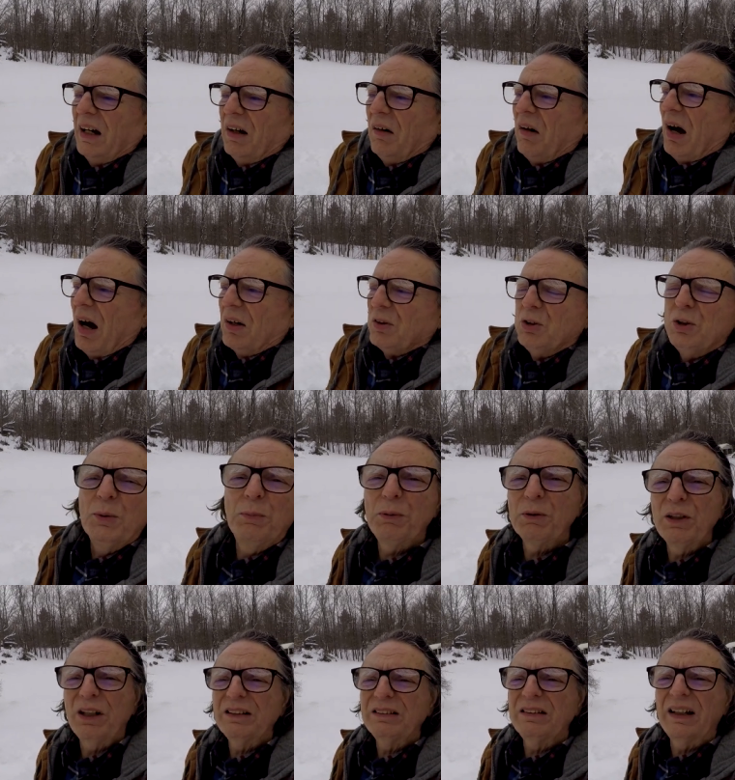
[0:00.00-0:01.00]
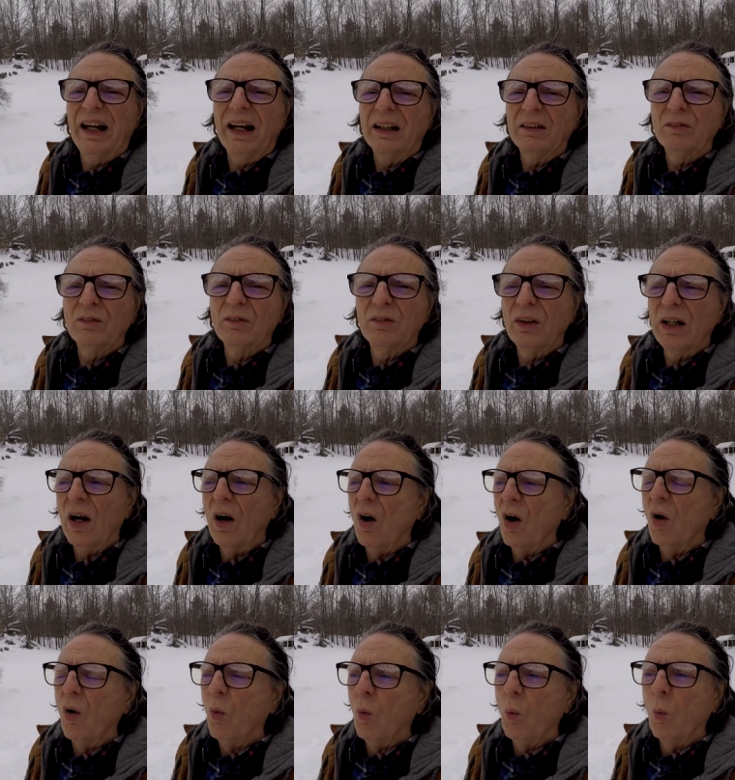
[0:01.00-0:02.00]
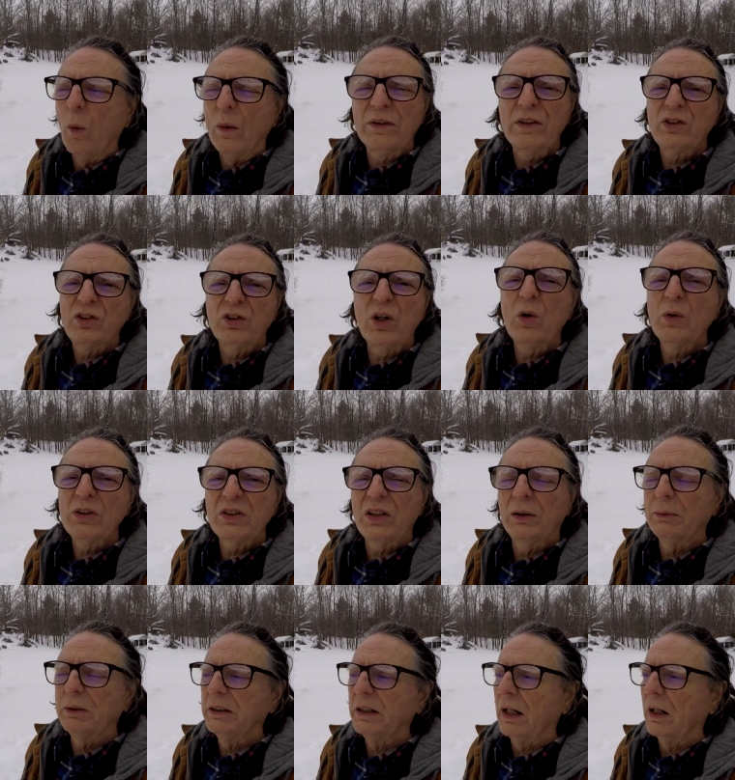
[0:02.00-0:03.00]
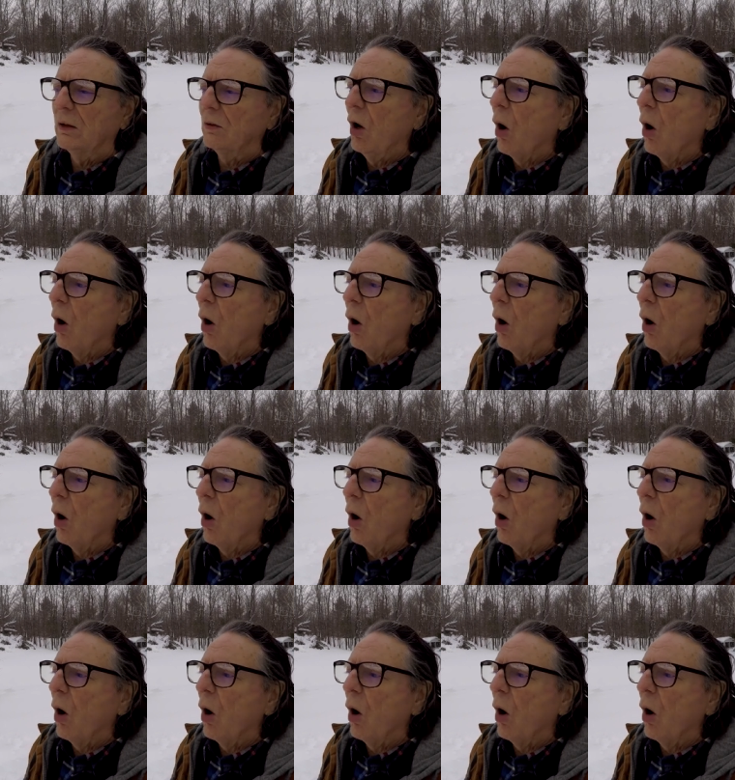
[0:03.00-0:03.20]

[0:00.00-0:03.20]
how do you predict that? when the snow is coming down.